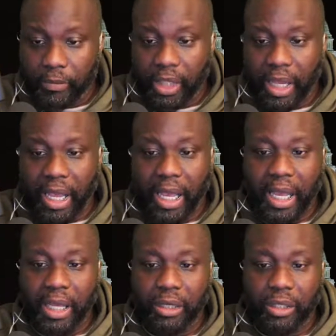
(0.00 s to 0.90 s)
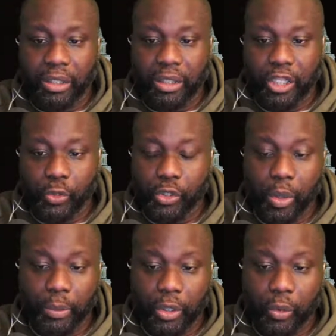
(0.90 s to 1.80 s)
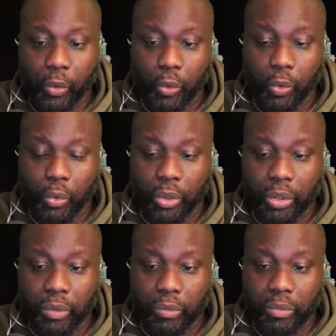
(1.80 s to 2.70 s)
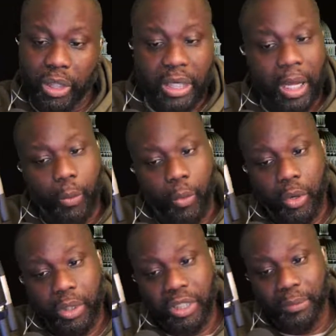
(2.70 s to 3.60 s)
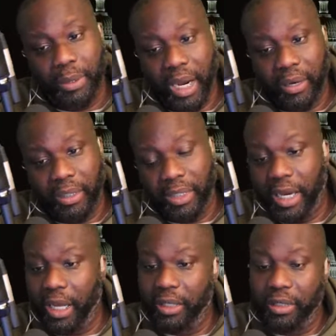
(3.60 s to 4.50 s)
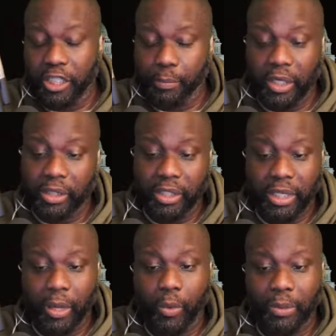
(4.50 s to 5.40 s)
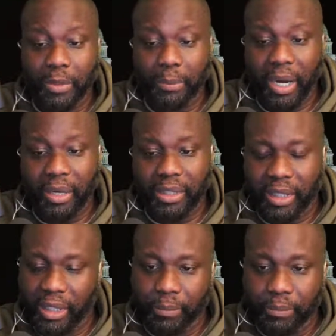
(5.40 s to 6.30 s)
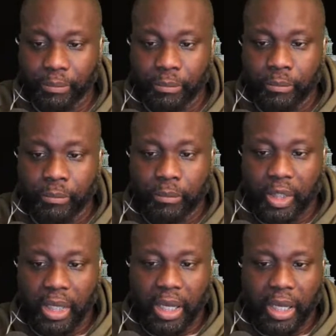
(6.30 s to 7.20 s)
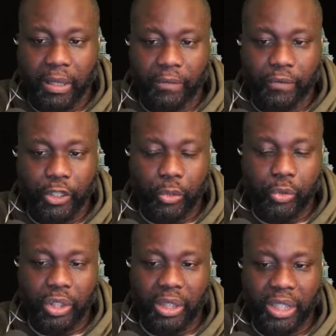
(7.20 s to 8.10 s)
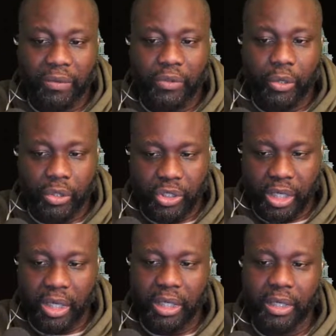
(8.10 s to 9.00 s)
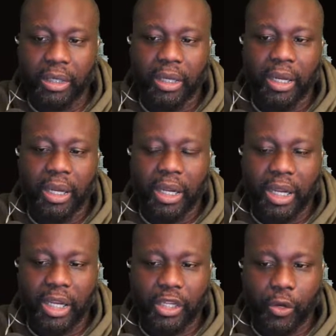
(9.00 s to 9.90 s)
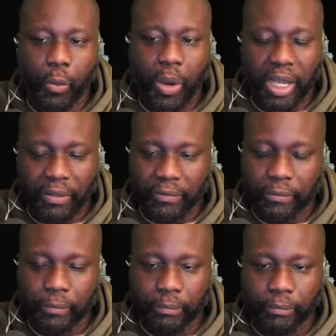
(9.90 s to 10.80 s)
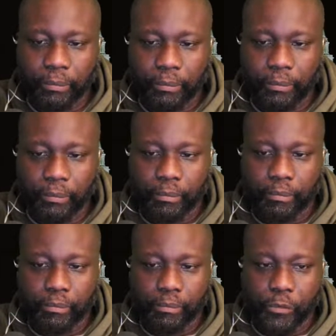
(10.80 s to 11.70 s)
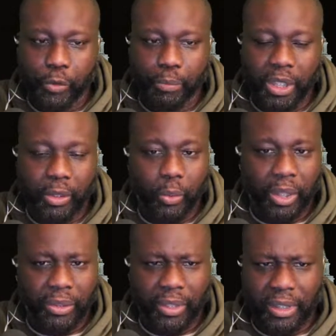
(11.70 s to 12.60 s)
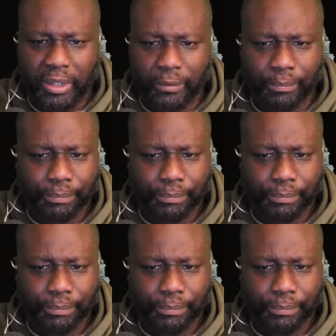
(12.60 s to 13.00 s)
And this was a woman who did not want to be married, did not, especially did not want to be married to him. And for you to leave your son and your wife to be with um,